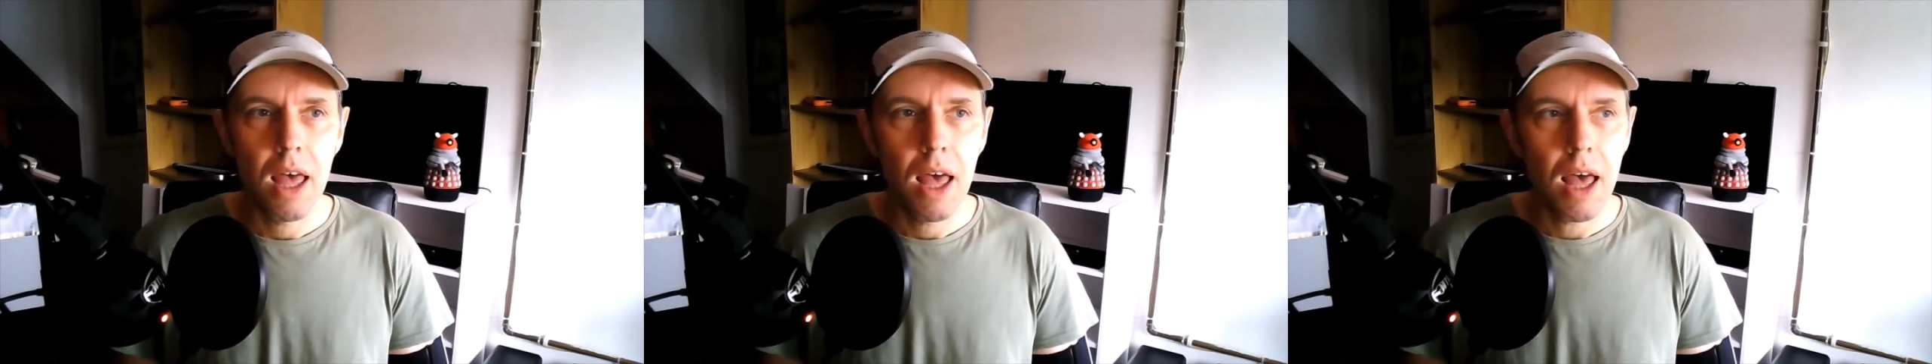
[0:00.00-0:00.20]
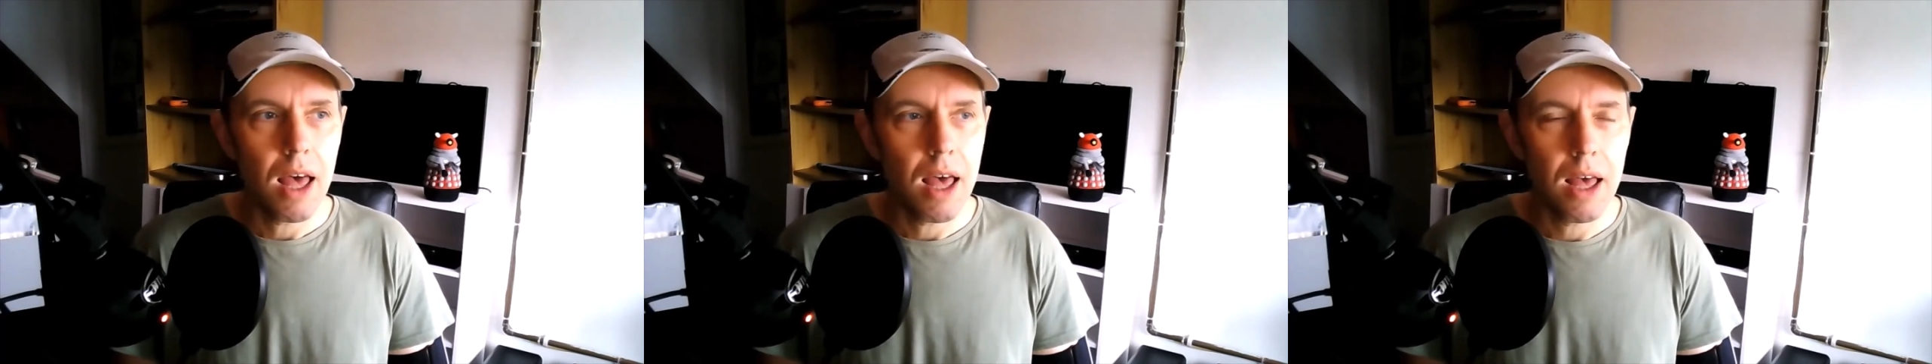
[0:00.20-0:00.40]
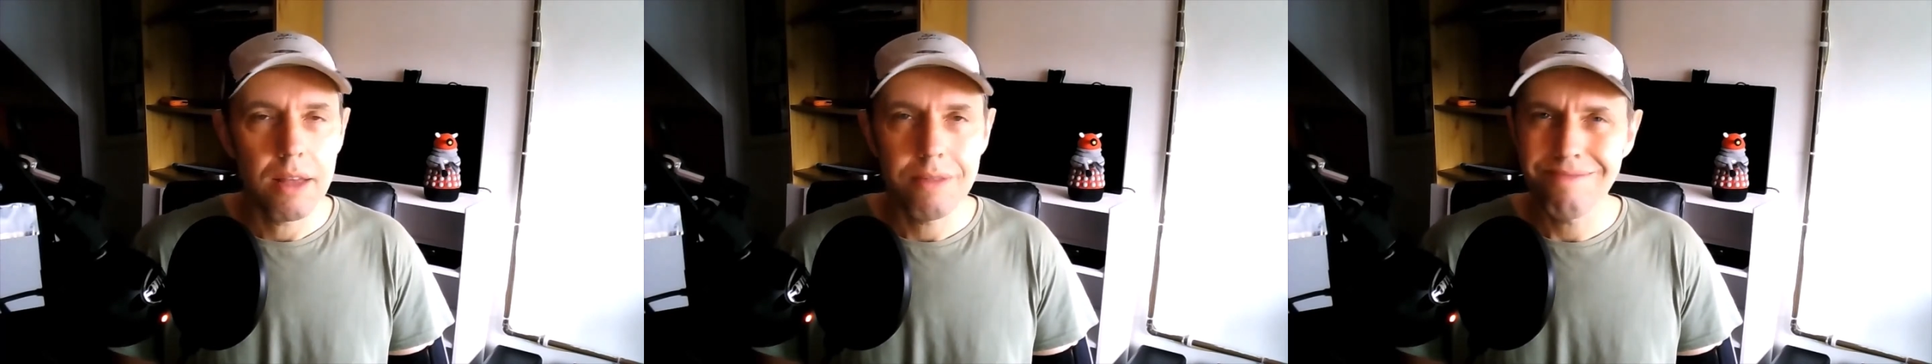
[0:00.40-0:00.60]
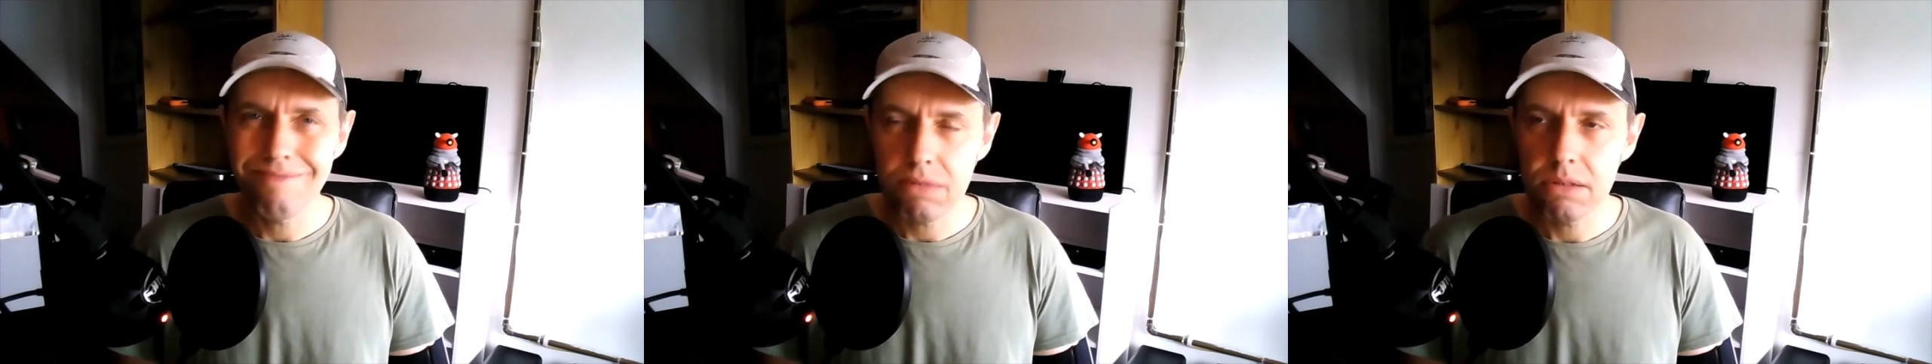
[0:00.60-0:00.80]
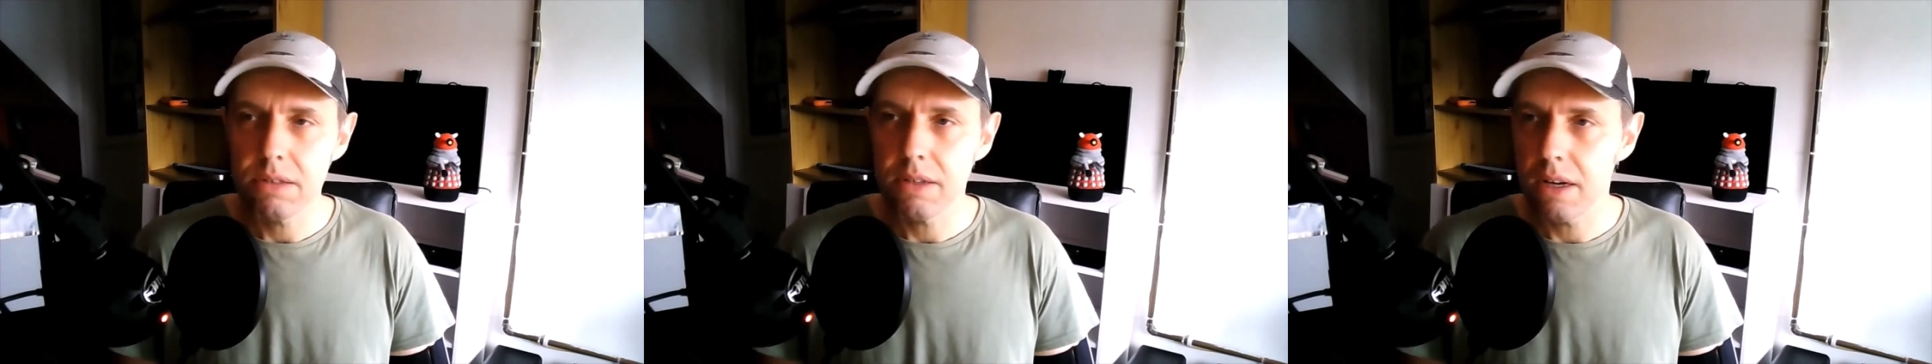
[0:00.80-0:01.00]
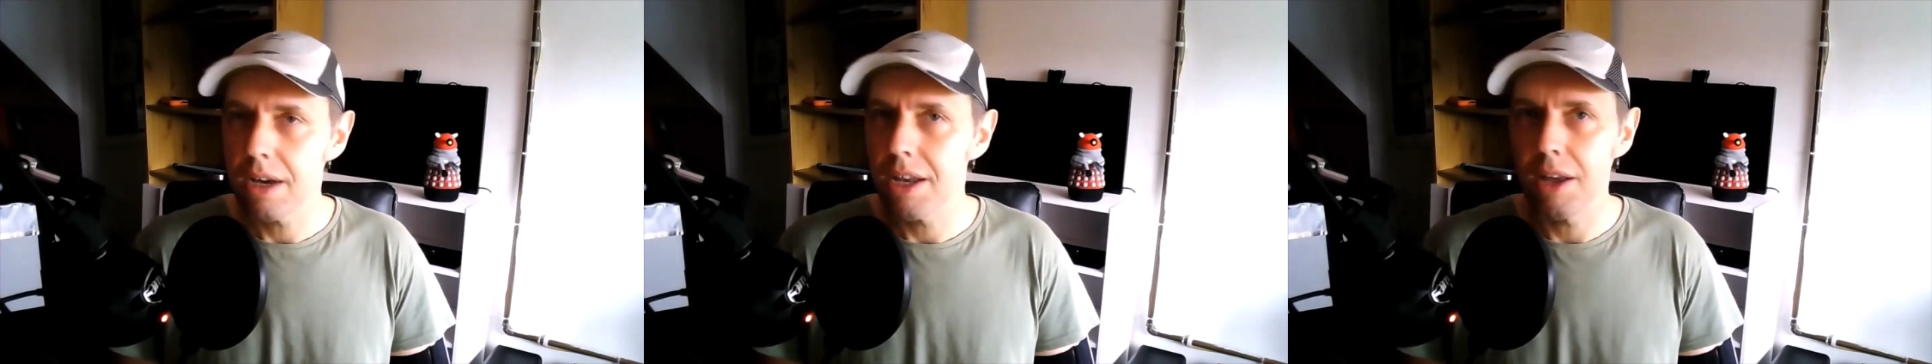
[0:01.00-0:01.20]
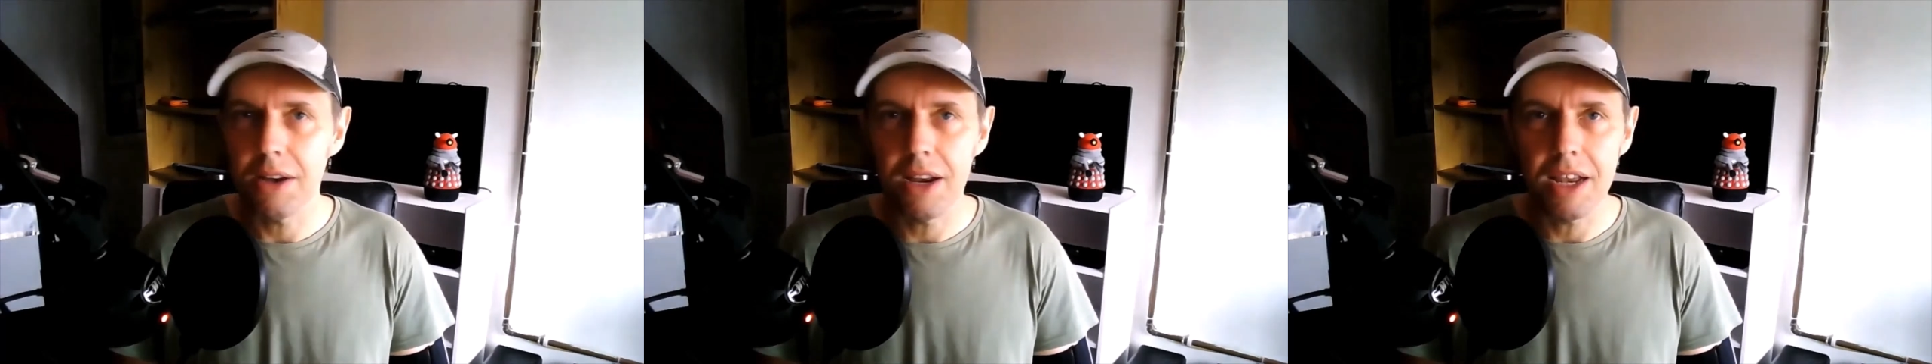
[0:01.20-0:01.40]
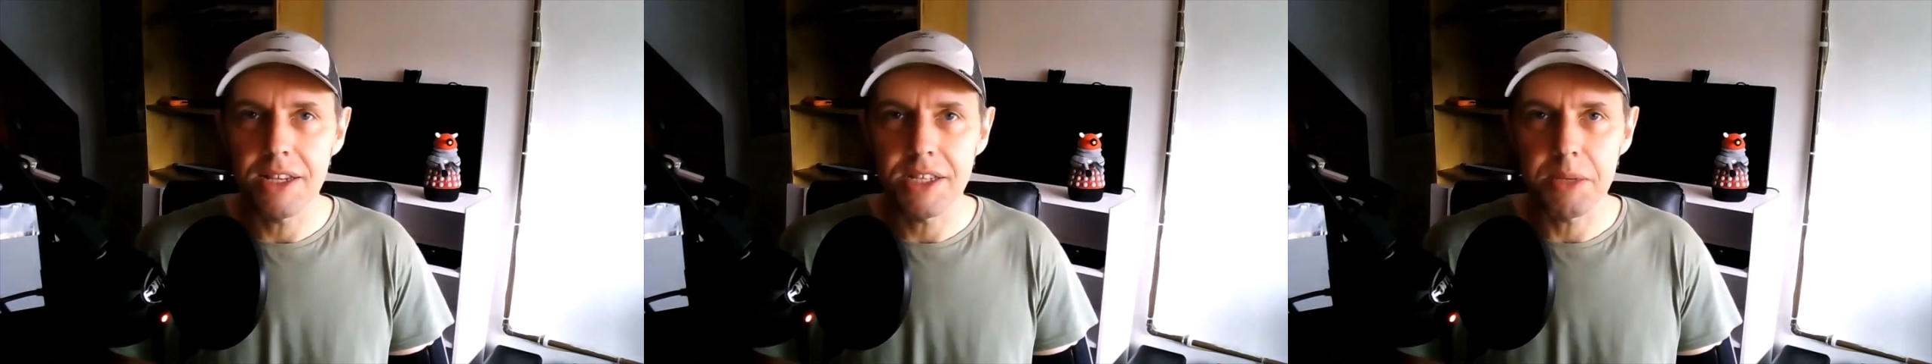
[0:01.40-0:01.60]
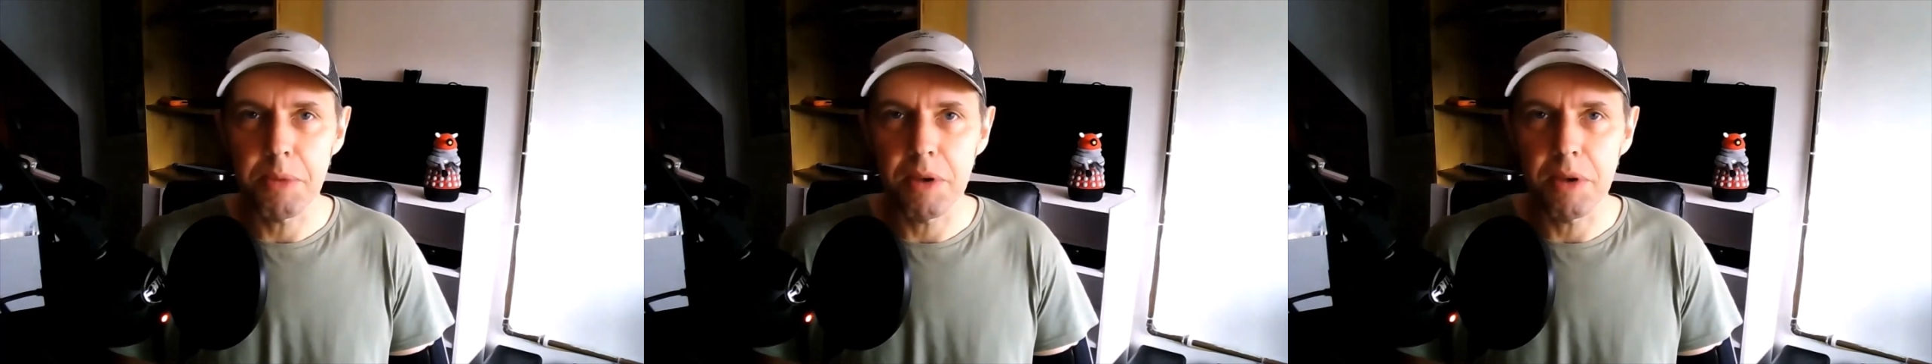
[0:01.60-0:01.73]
I know Glitz is a bit